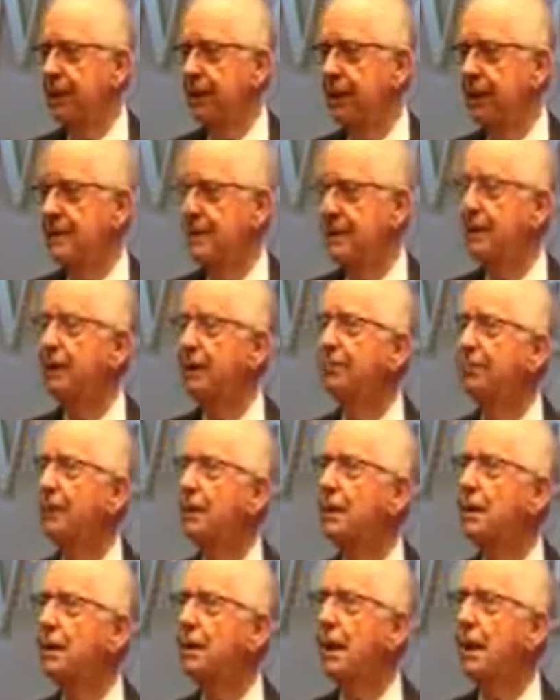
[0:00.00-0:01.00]
that is the
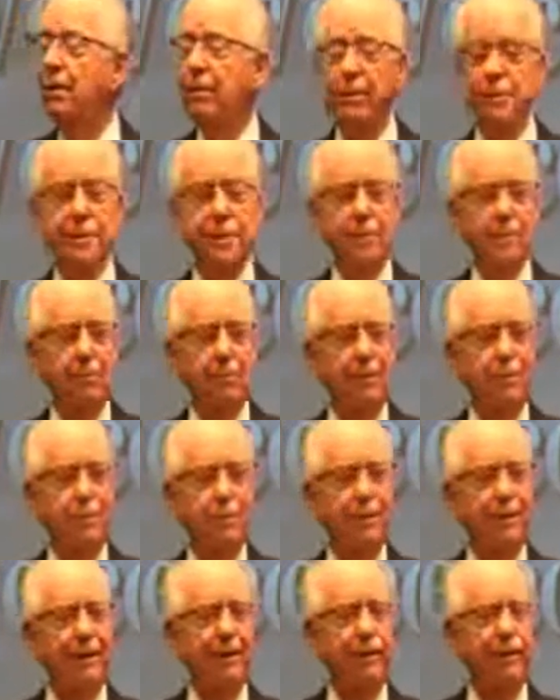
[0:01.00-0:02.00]
methodology, the
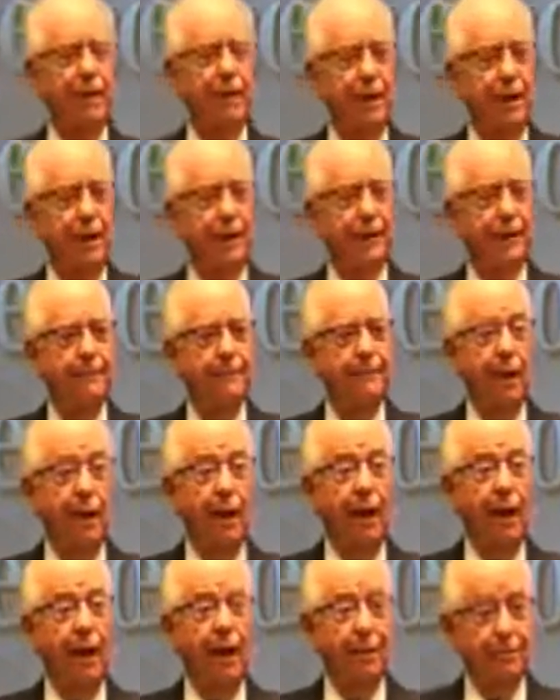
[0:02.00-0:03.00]
modus operandi
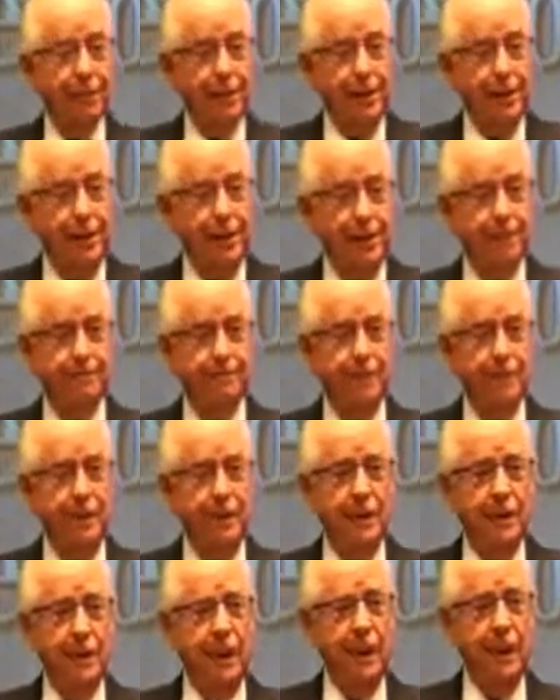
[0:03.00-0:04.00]
of Satan
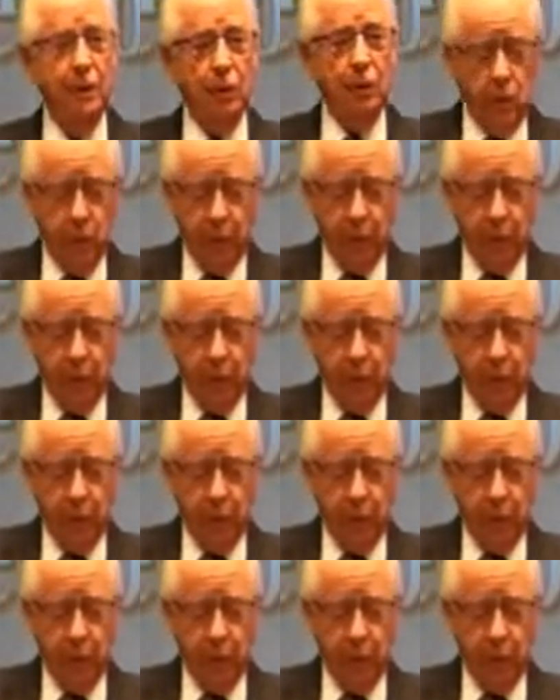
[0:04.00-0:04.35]
in the